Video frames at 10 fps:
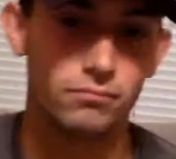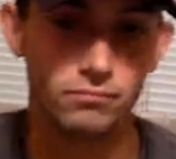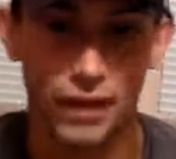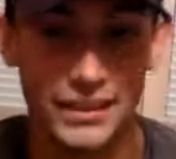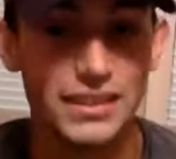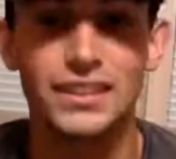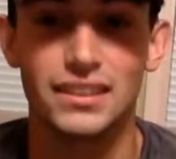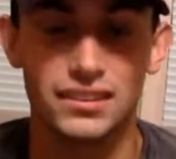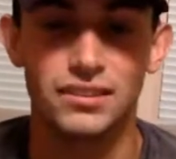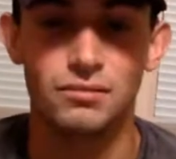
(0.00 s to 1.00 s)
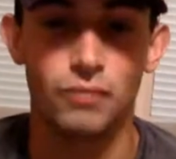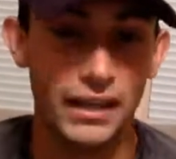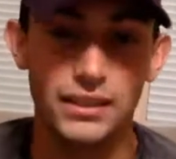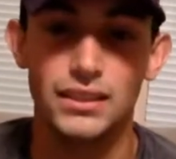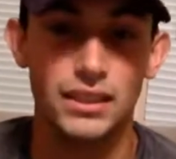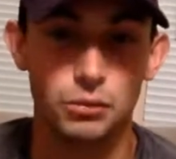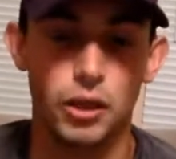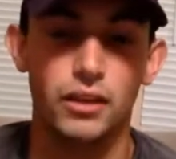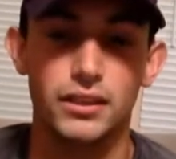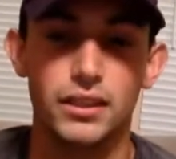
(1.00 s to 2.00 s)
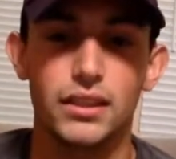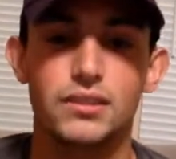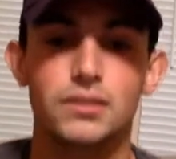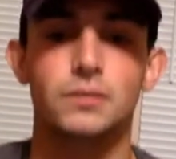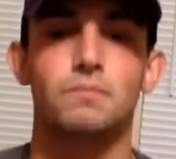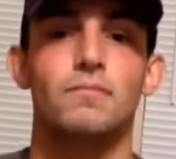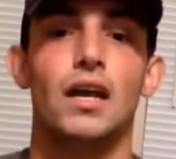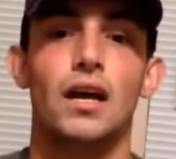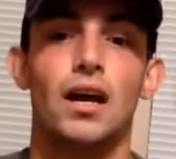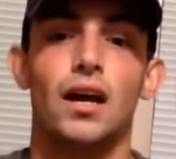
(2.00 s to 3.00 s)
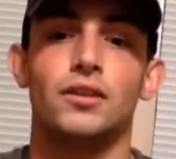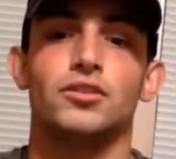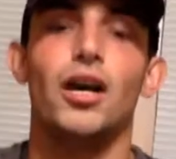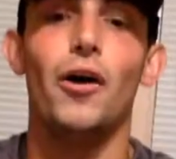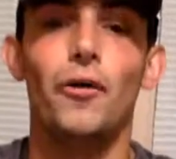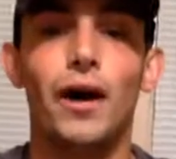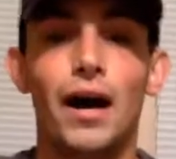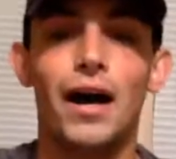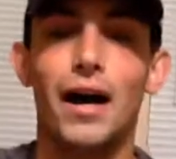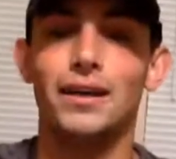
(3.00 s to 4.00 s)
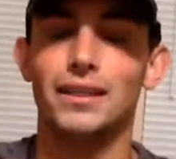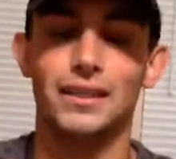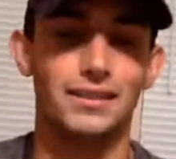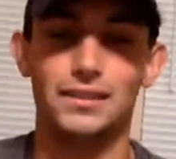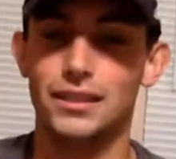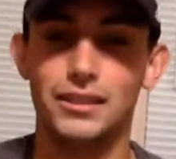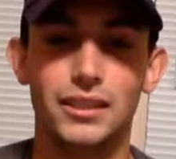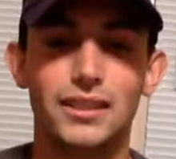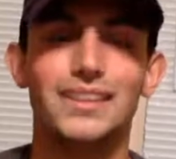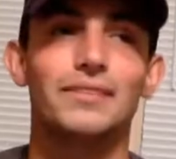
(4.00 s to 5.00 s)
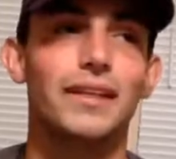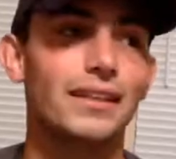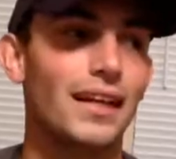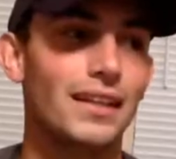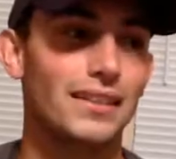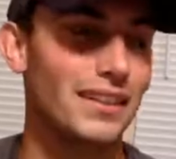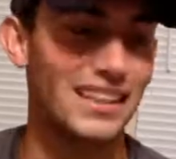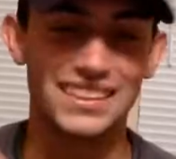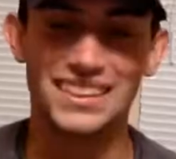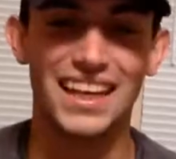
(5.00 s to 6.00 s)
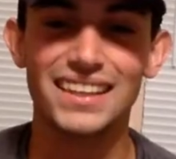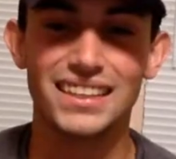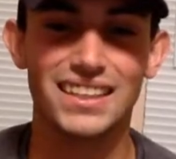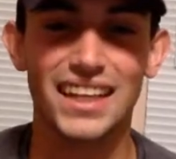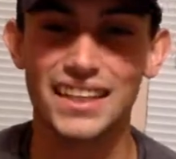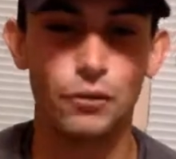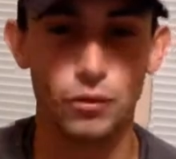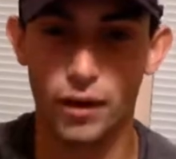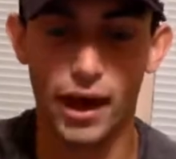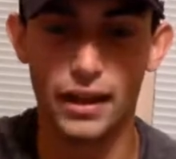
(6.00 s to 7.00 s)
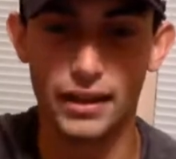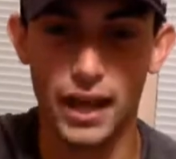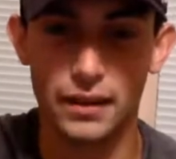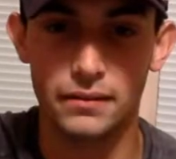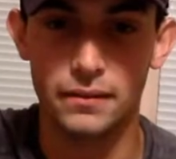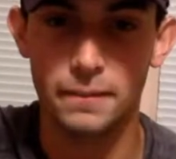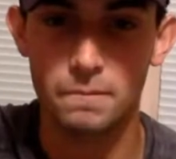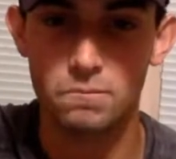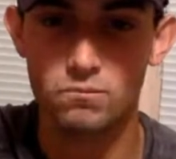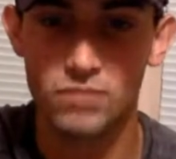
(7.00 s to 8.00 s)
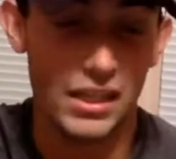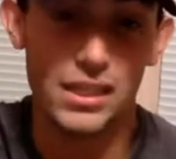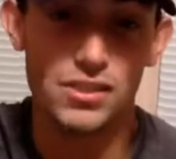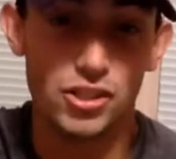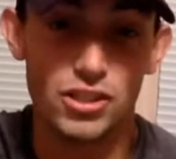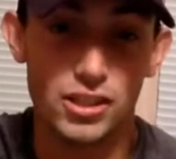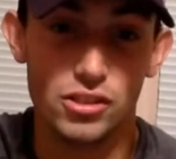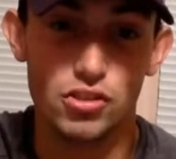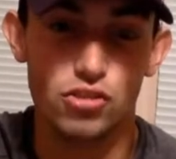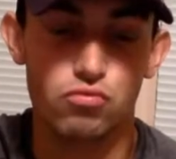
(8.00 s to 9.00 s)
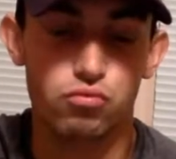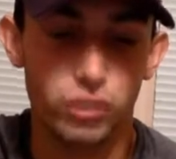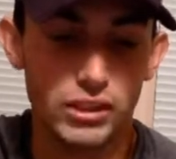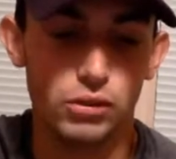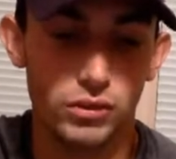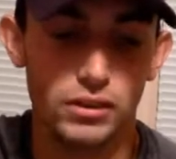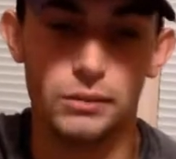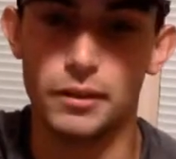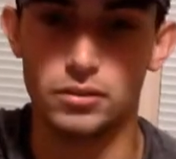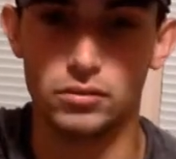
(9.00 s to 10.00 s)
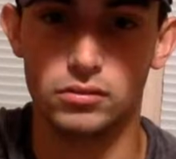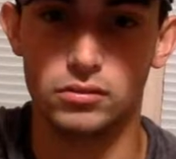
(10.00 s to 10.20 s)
I needed this. We all needed this. So, and again, to get that win right out of the gate, it's just really, really special.